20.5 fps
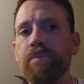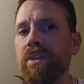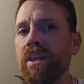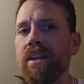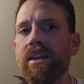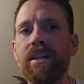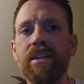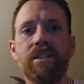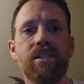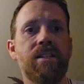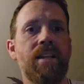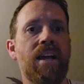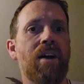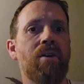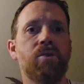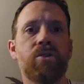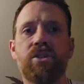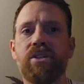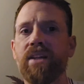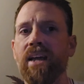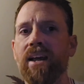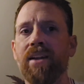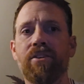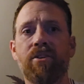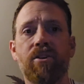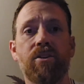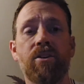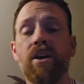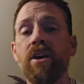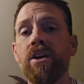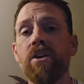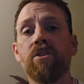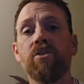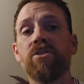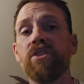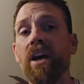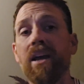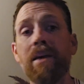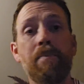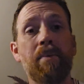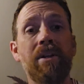is now standard.
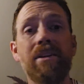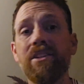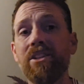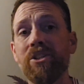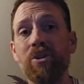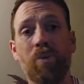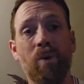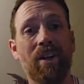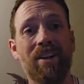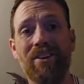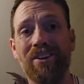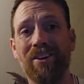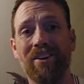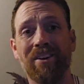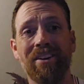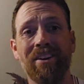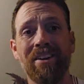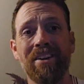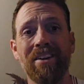Type into Twitter